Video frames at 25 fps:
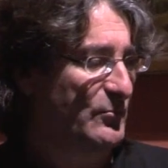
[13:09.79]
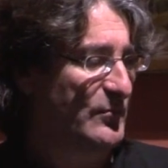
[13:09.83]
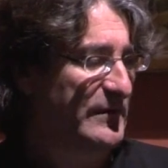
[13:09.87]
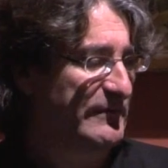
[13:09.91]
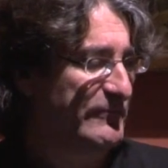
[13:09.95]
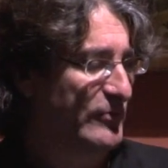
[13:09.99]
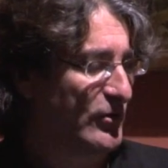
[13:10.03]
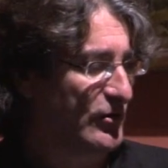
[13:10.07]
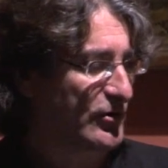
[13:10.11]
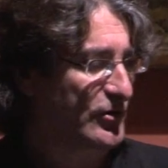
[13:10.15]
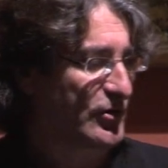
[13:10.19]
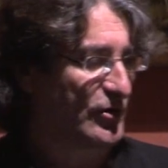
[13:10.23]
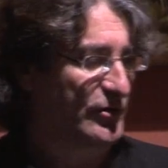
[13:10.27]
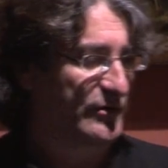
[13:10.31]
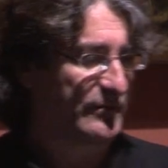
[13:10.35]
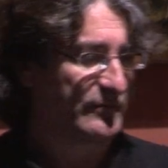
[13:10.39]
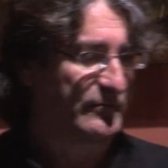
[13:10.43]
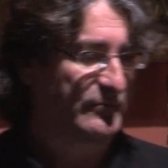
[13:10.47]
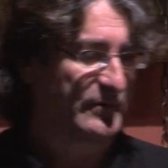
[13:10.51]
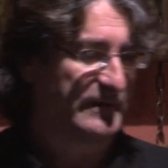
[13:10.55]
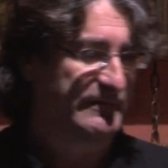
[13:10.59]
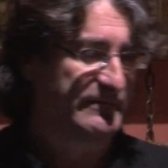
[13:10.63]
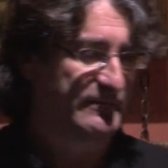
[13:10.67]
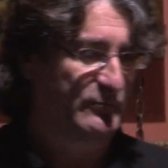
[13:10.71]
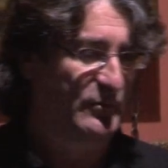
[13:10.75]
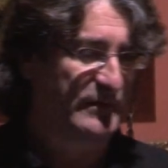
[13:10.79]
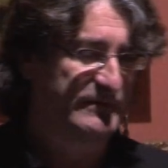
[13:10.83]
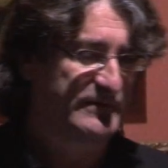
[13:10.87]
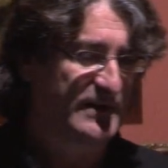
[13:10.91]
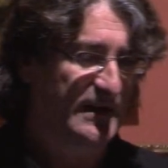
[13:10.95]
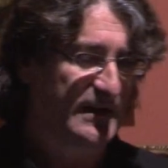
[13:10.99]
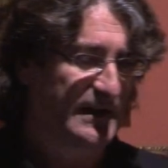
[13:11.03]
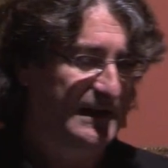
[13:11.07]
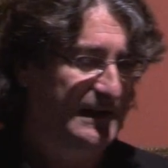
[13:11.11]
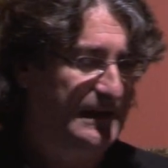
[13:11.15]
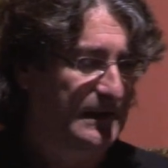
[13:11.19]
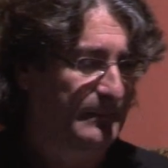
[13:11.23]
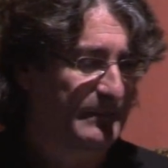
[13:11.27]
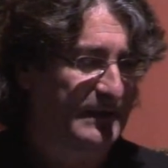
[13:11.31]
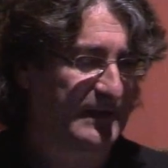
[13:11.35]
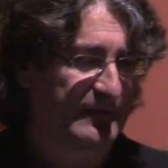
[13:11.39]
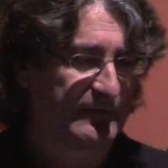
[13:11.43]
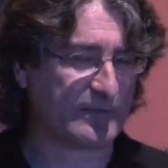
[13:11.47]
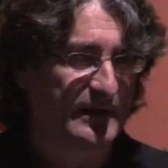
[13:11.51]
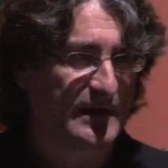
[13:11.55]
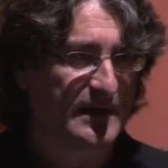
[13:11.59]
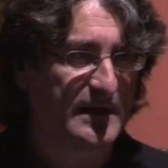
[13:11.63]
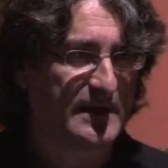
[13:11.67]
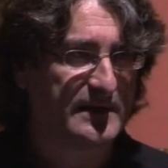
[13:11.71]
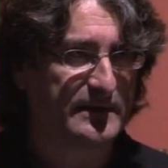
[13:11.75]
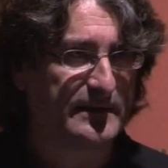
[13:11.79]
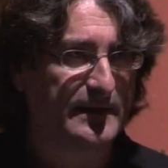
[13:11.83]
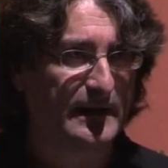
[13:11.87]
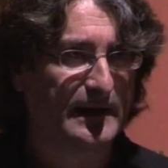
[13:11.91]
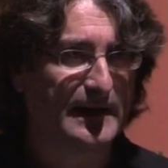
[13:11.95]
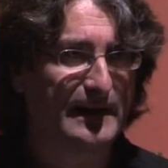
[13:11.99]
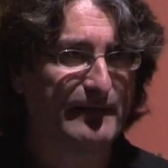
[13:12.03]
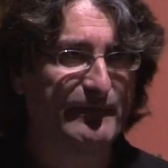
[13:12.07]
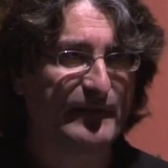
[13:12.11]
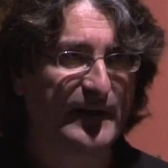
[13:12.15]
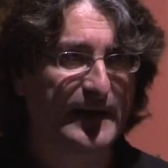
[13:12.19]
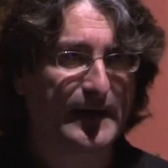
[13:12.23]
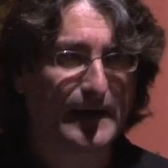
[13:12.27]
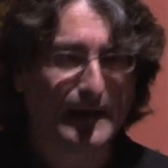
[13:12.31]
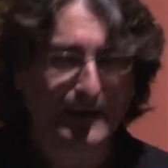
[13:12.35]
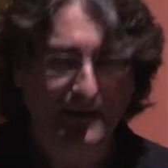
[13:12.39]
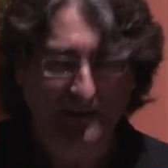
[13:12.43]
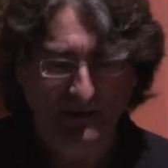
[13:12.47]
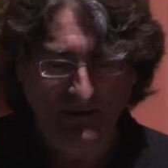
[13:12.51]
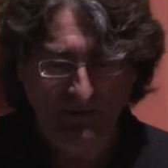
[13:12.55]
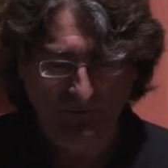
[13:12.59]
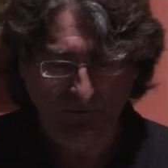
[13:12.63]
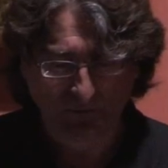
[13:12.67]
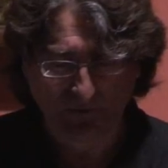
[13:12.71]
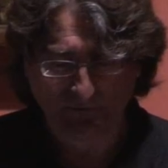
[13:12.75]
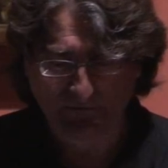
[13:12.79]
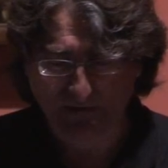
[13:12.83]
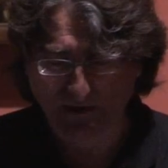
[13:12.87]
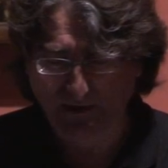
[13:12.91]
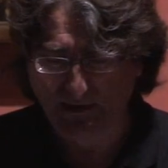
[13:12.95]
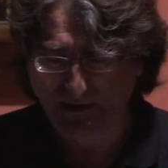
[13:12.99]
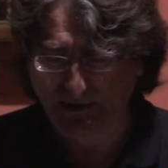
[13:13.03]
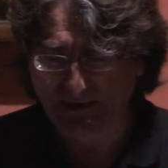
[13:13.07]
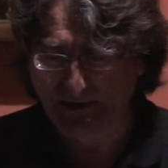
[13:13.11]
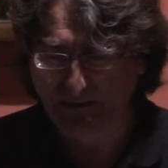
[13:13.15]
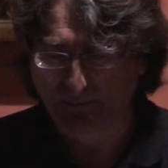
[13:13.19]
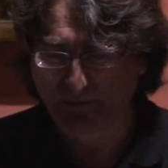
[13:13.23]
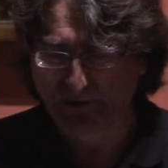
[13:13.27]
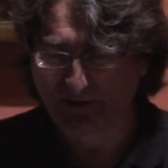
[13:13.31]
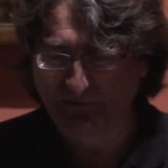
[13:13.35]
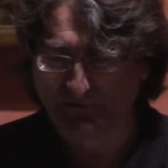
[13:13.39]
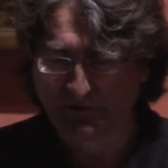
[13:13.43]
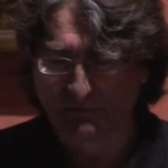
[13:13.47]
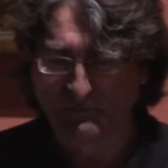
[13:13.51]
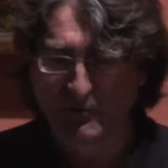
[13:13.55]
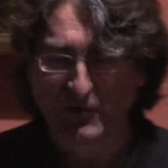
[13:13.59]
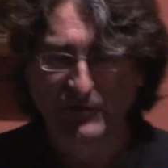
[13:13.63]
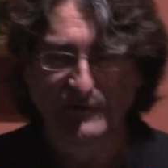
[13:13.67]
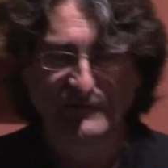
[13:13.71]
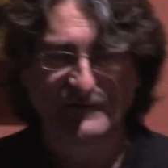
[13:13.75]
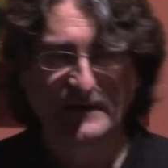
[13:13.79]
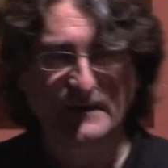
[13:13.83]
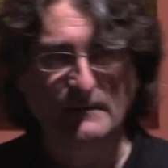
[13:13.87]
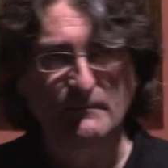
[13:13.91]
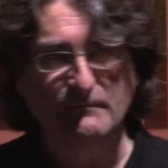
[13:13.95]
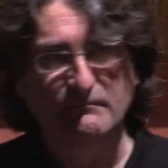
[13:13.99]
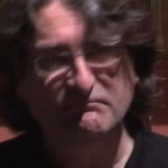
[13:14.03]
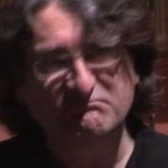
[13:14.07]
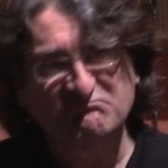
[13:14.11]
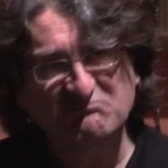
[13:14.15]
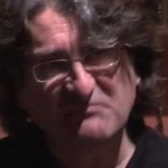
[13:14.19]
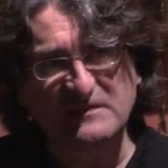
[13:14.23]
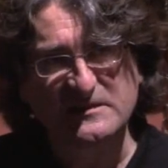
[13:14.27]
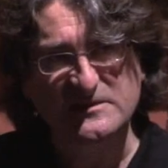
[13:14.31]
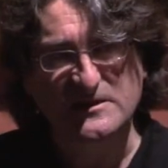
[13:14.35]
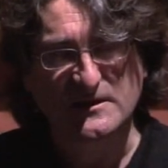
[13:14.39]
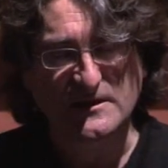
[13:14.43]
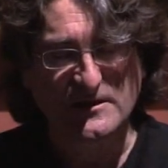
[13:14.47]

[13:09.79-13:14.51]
We've not got, we've, we've done a little bit of the, the living, we've done a little bit of the moving as an